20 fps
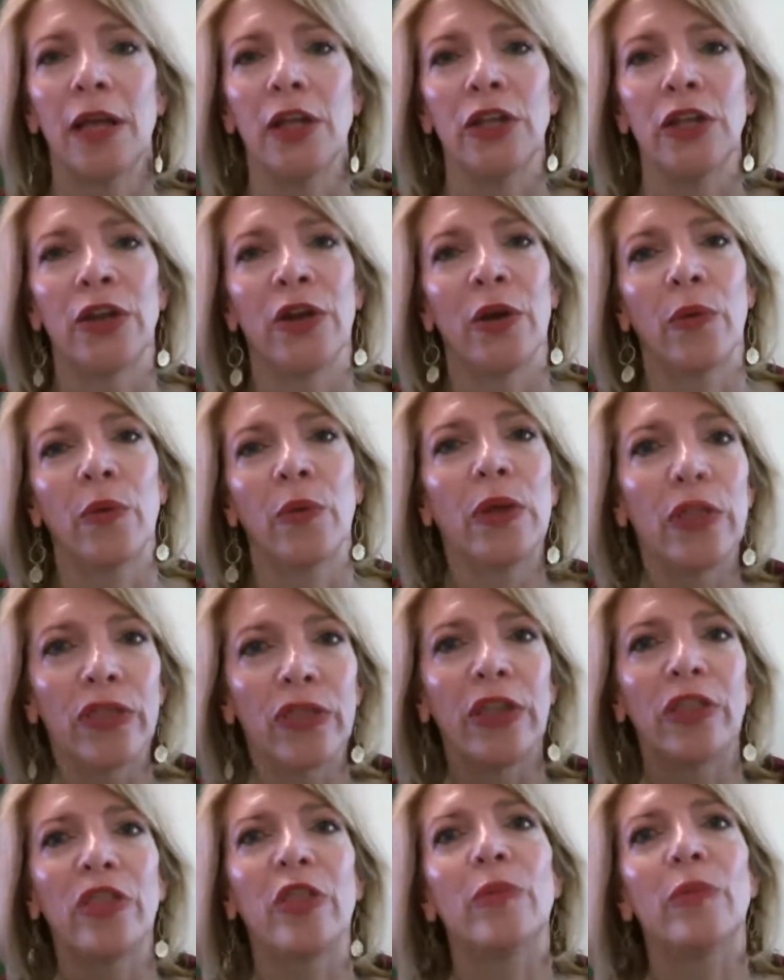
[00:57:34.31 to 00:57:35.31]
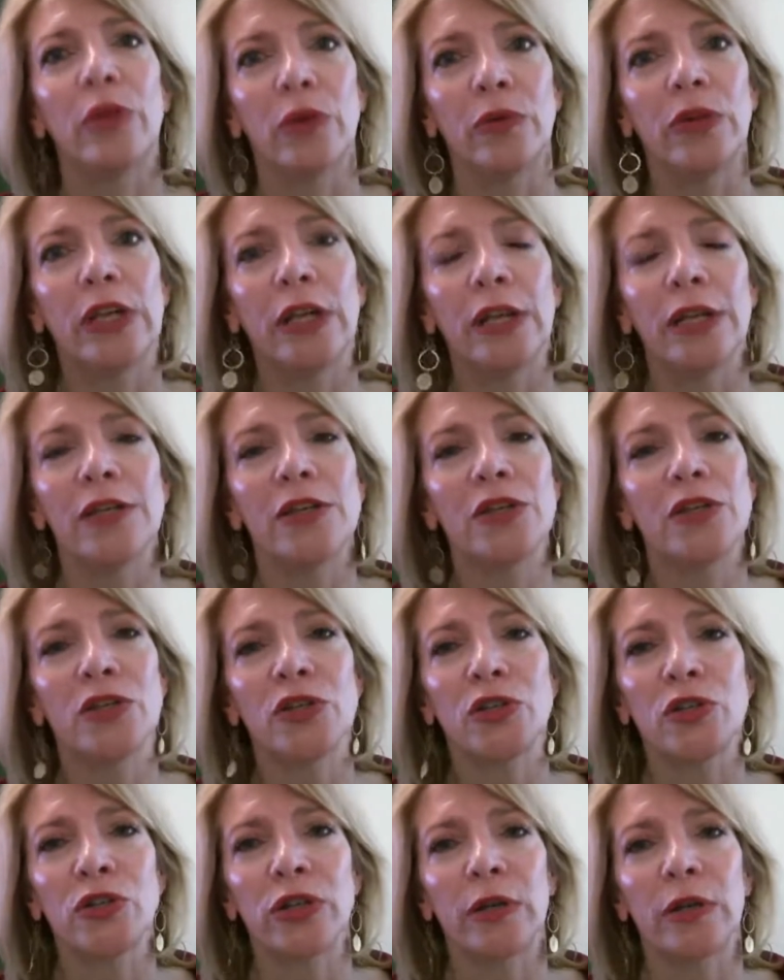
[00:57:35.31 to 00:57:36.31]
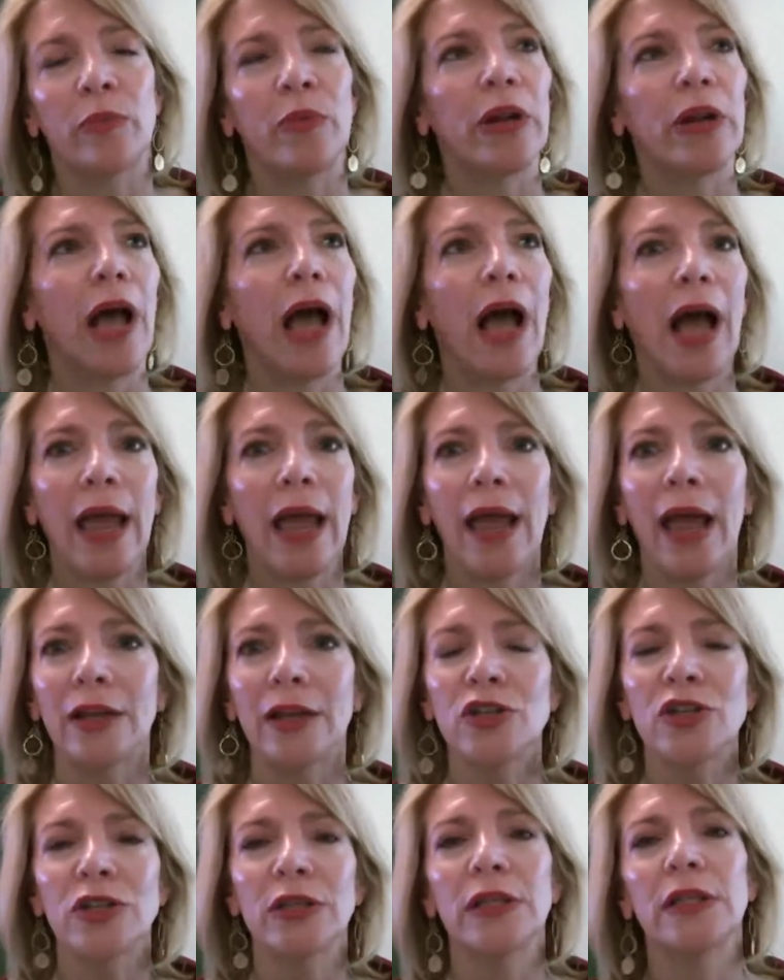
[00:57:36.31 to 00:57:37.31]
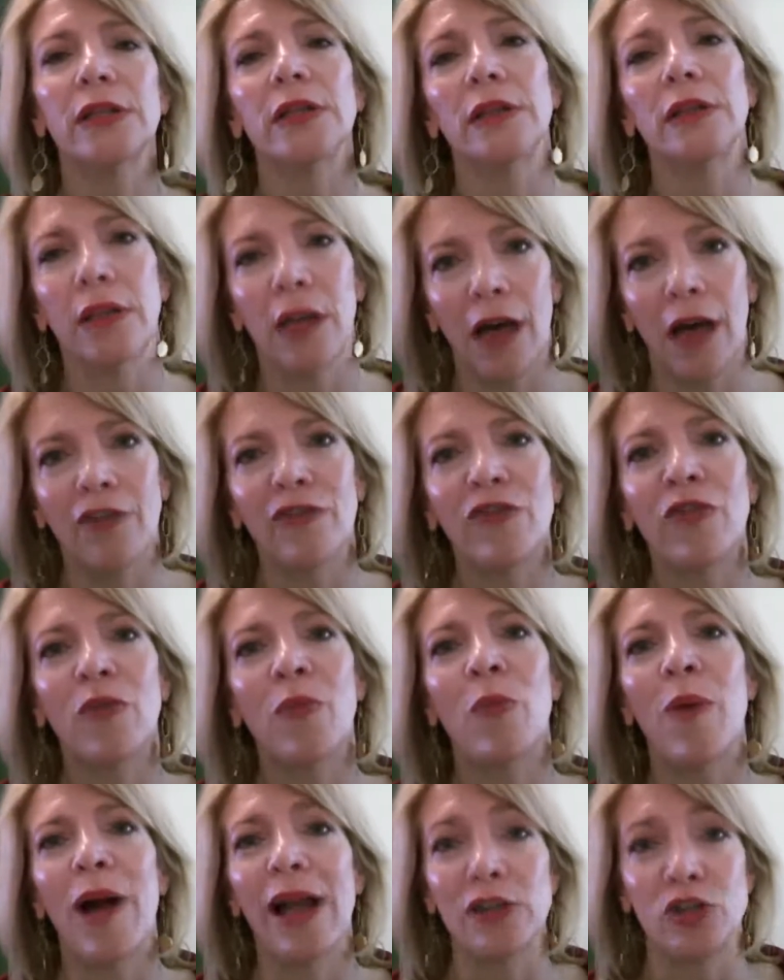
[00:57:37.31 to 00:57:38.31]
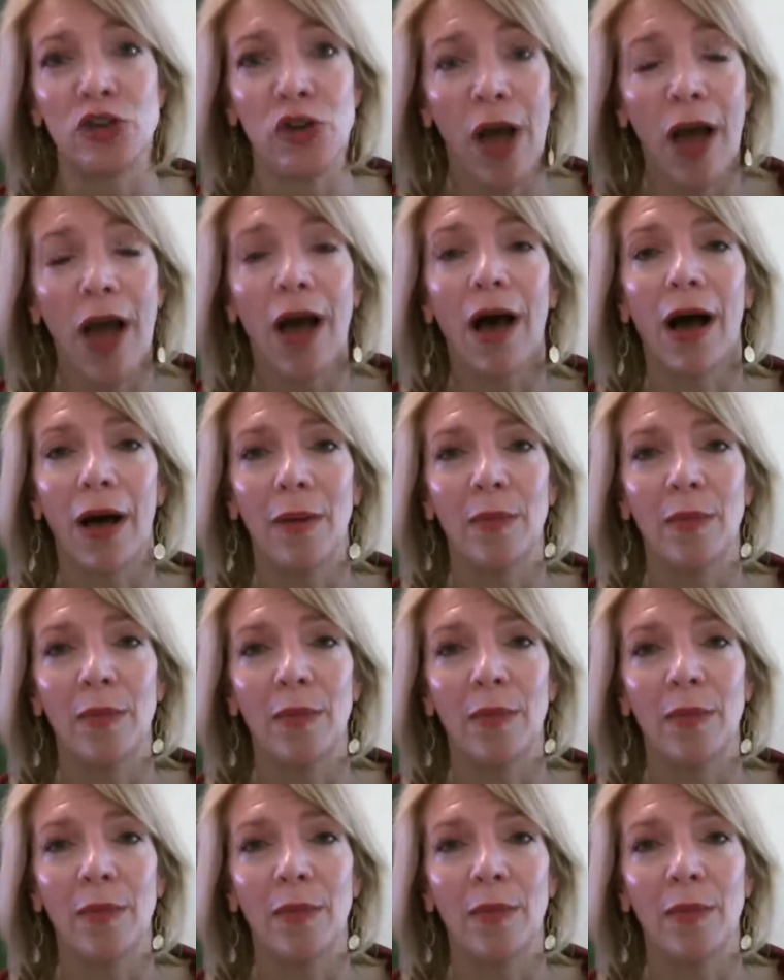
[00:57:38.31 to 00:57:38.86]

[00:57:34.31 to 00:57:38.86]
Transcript: you know, within the beauty industry, but I actually love my job.